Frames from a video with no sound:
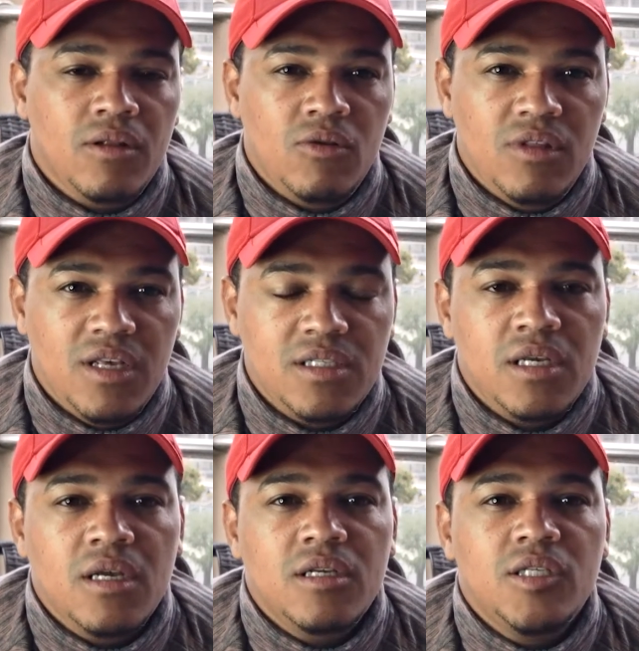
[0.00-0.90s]
to this.
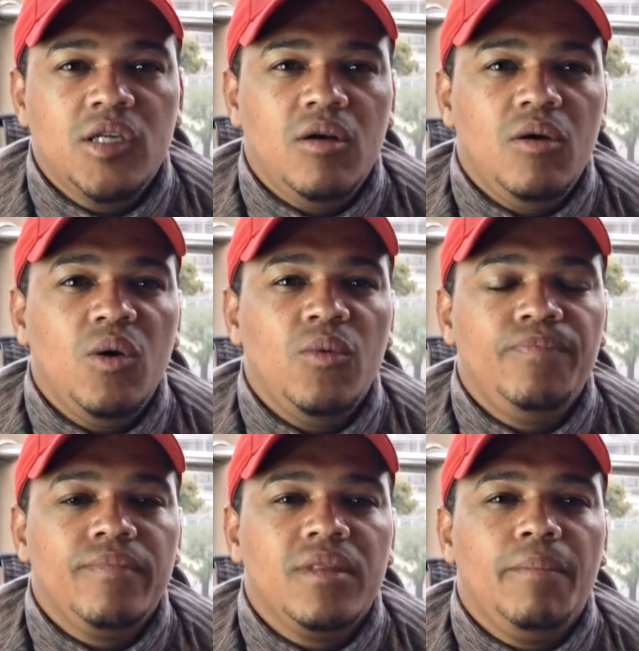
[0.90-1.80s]
So
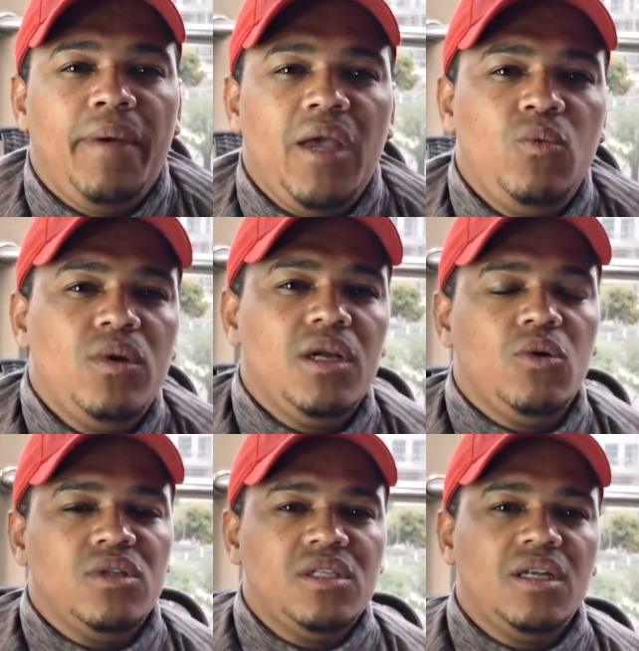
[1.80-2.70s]
the bank will
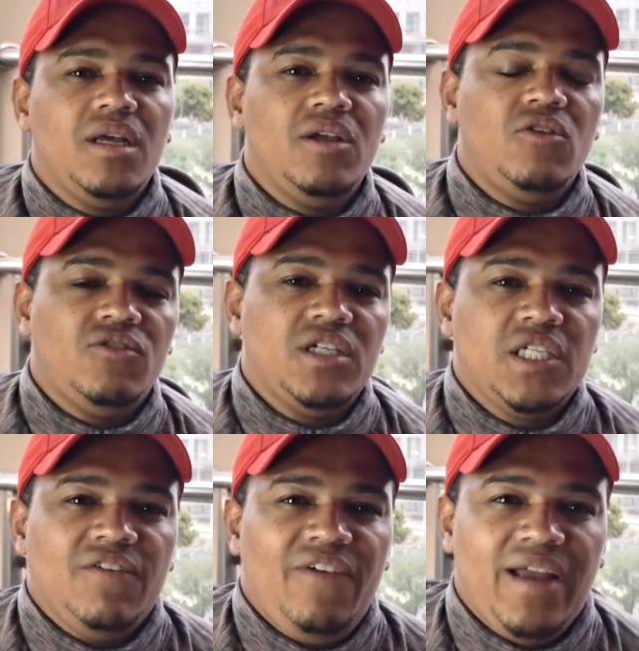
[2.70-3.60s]
consider your
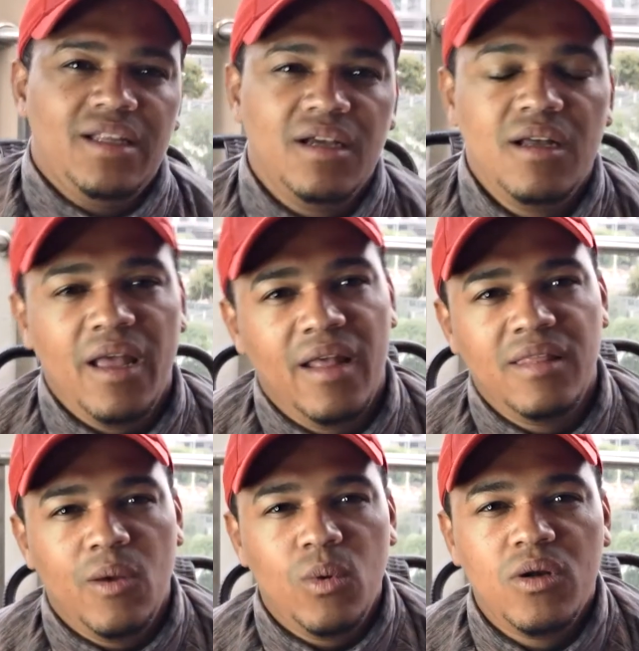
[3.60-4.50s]
risk factor,
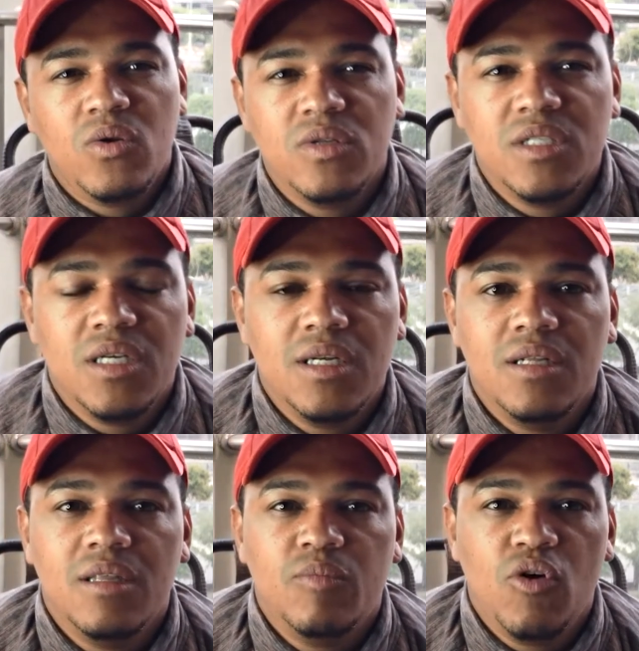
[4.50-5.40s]
and they will consider
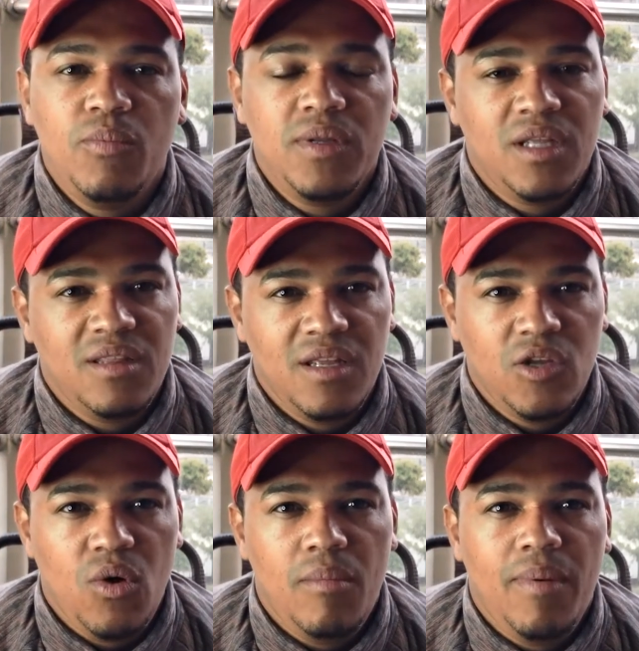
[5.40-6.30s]
the property that
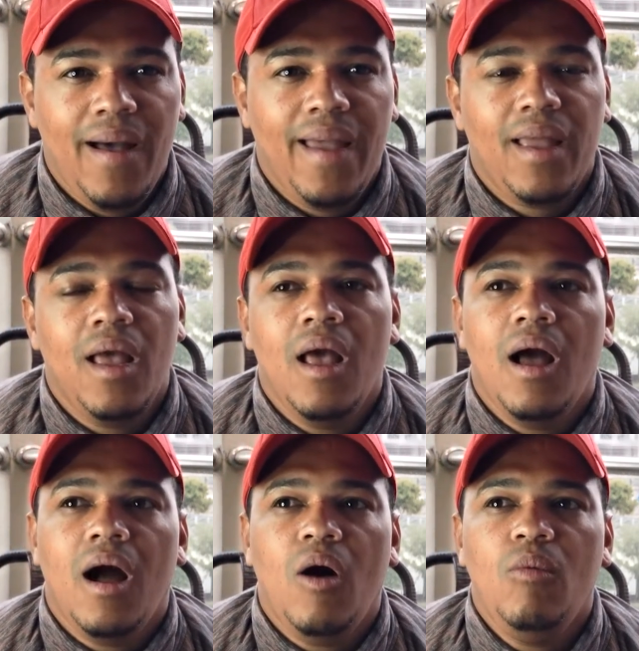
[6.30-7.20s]
you are buying,
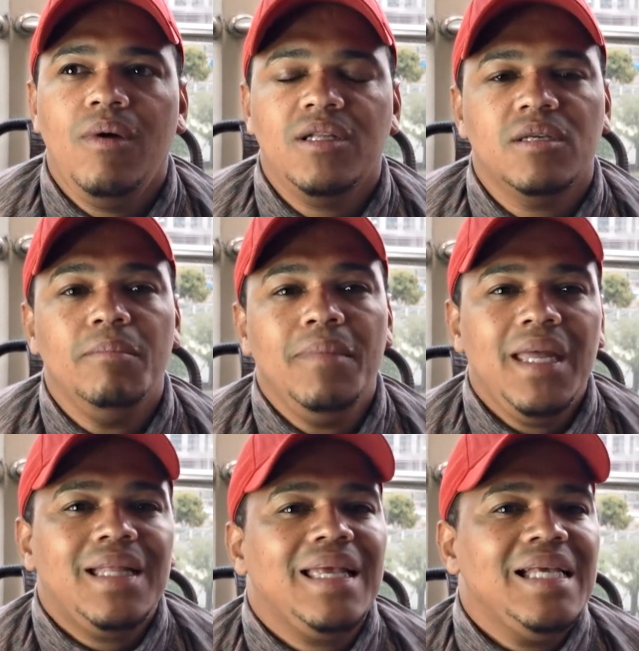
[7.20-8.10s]
how much
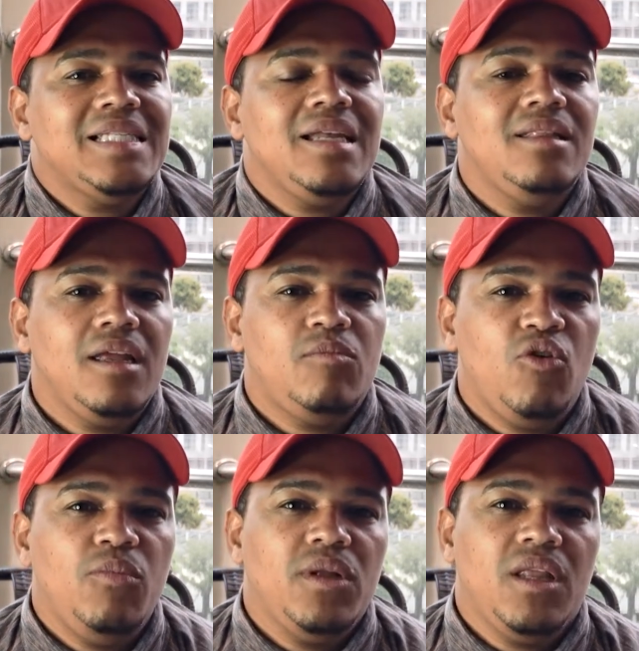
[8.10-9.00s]
meat is in that
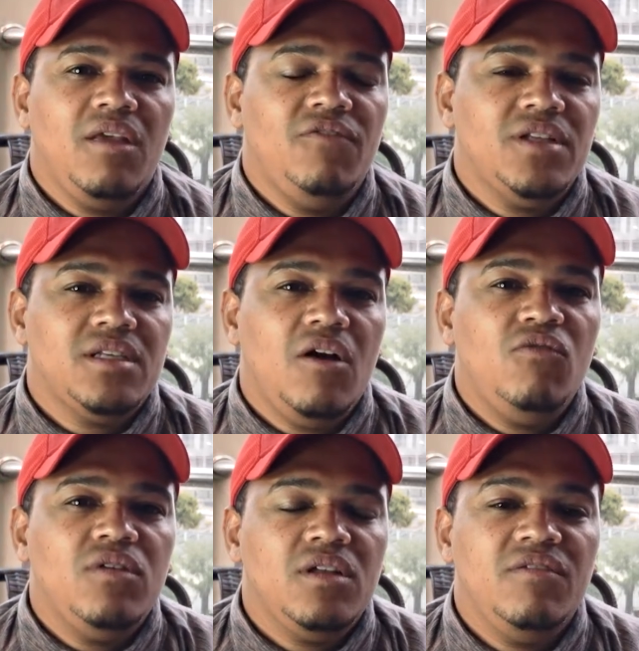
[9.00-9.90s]
property,
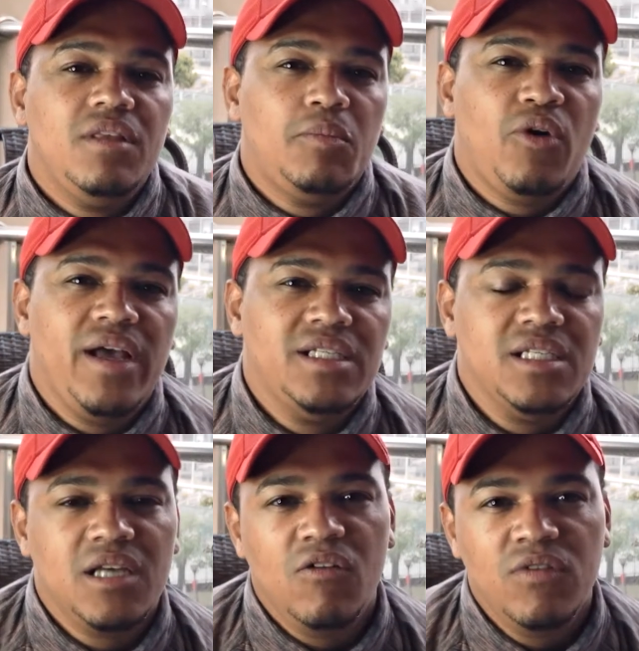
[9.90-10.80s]
if the price
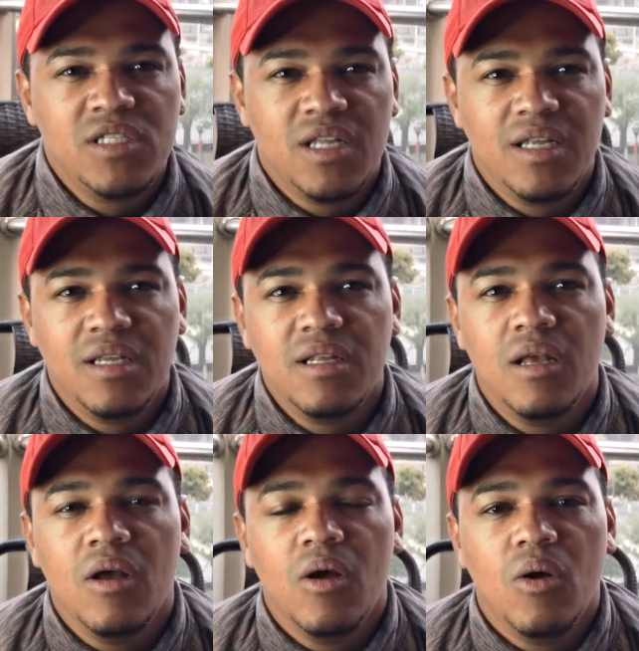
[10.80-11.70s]
is overstated,
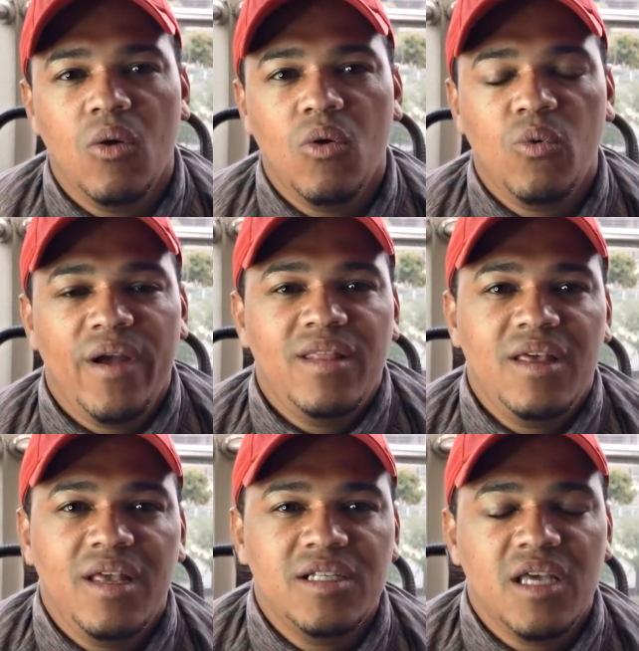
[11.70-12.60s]
or whether
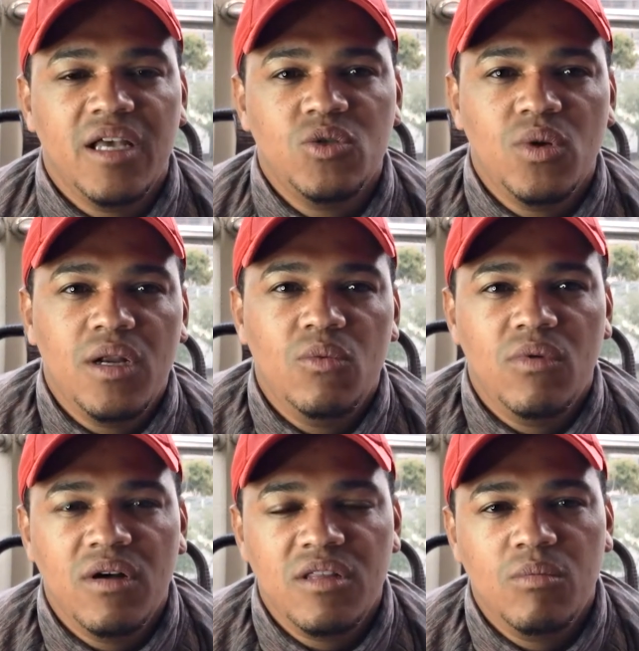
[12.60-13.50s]
it's actually
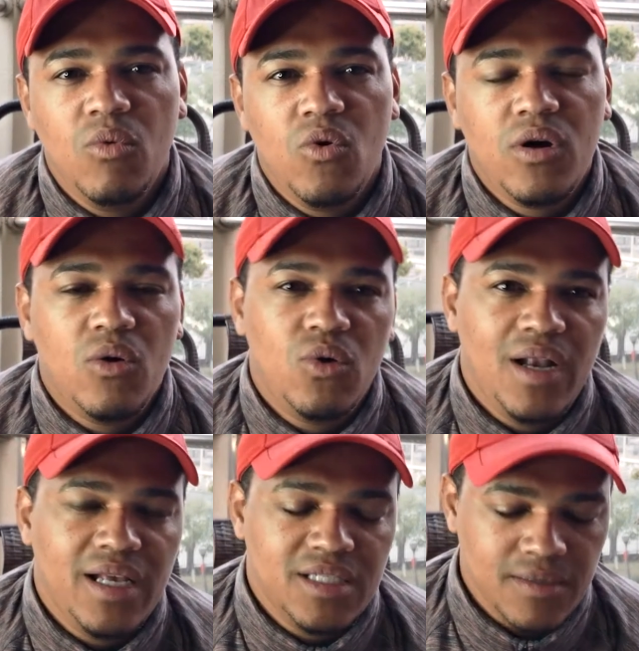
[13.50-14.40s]
worth more or
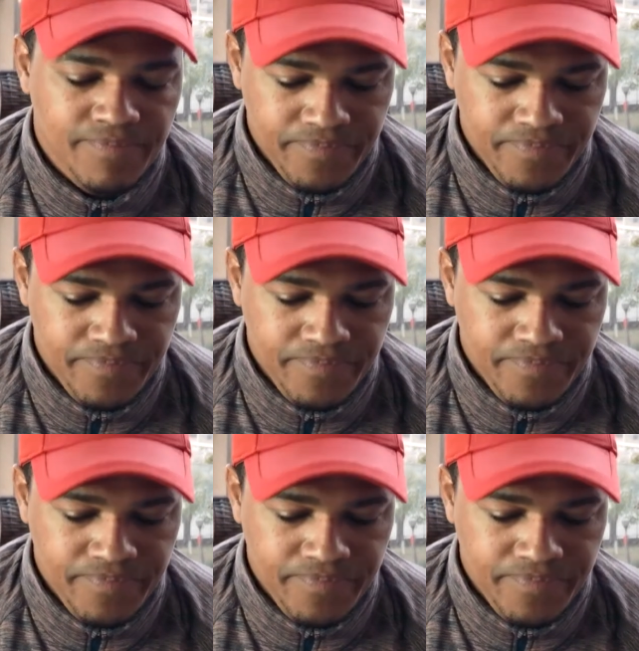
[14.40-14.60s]
less.